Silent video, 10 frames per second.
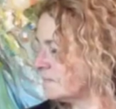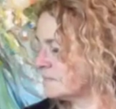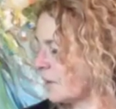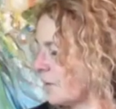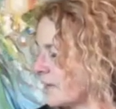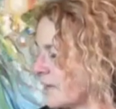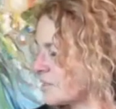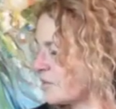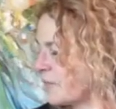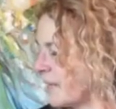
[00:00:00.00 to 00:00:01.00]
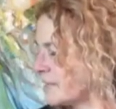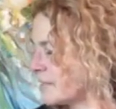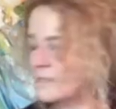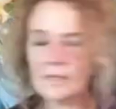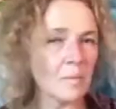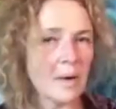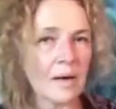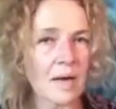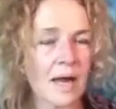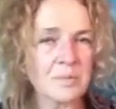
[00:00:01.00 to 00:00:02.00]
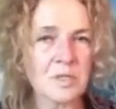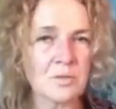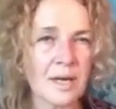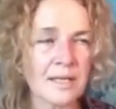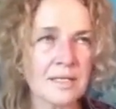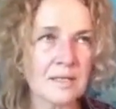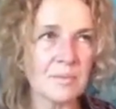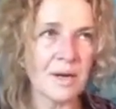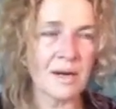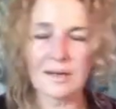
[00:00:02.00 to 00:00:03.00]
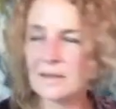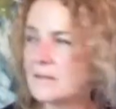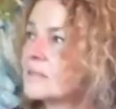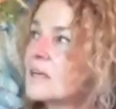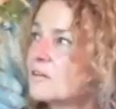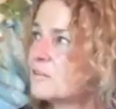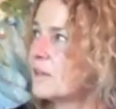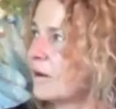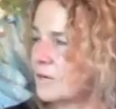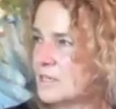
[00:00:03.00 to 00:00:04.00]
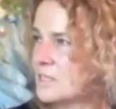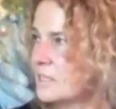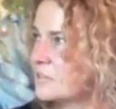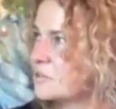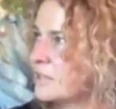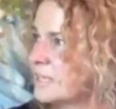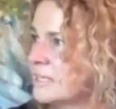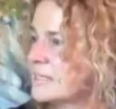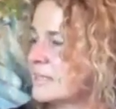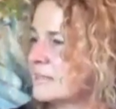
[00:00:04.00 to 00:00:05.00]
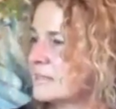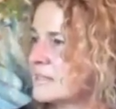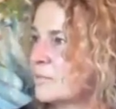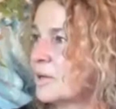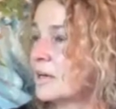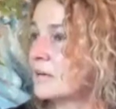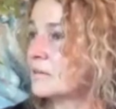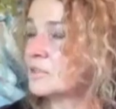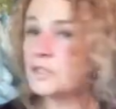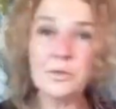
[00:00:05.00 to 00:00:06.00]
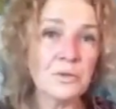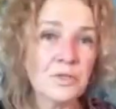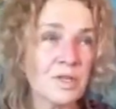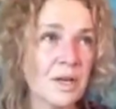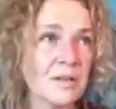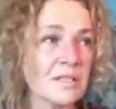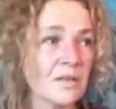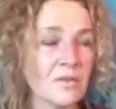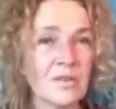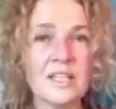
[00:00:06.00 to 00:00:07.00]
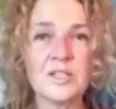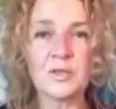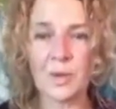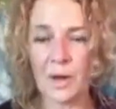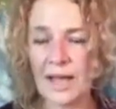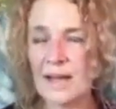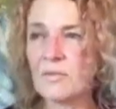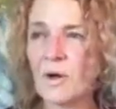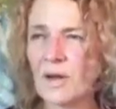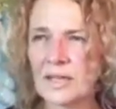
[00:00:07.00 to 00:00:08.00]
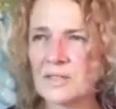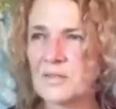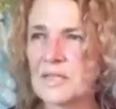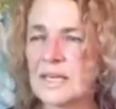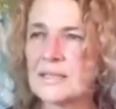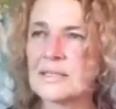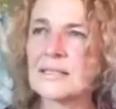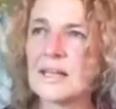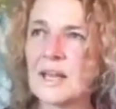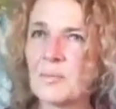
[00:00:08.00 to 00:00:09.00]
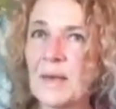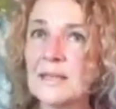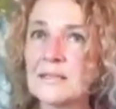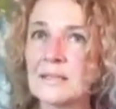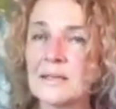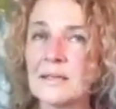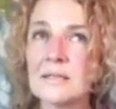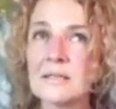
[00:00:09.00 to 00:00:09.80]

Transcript: all kinds of paintings. Some are abstract, some are flowers and trees, and some are huge, others are really small. I have all kinds of sizes that I paint in, and